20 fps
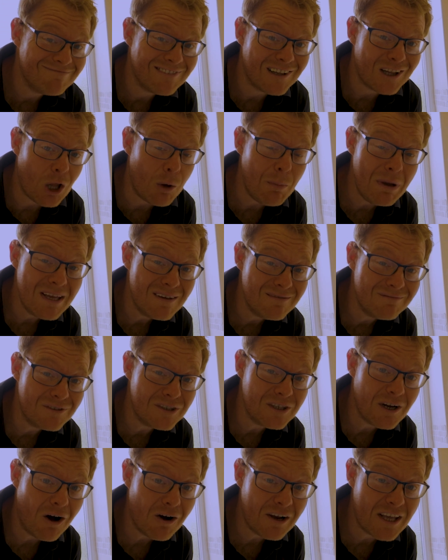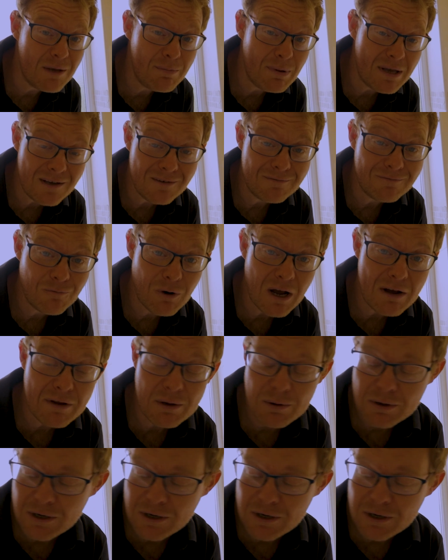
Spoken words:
Lob it or keep it, whatever you